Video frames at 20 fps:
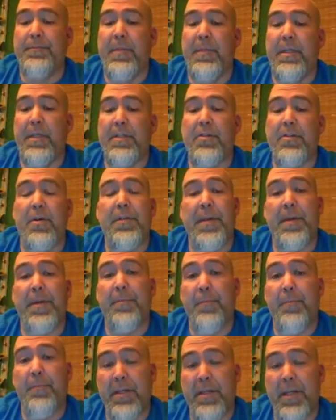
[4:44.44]
Is on that
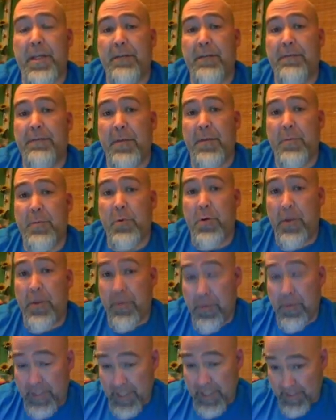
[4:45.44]
Monday, February
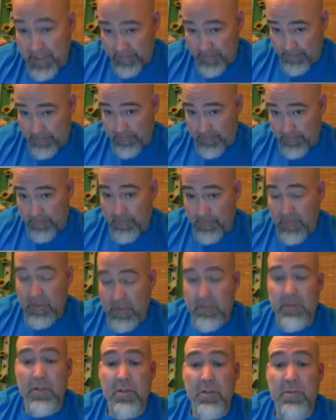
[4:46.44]

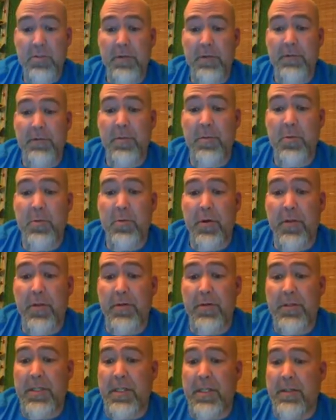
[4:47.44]
13th. February
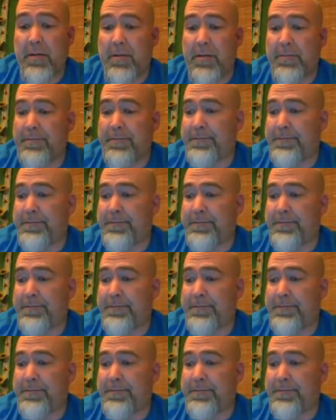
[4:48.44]
13th.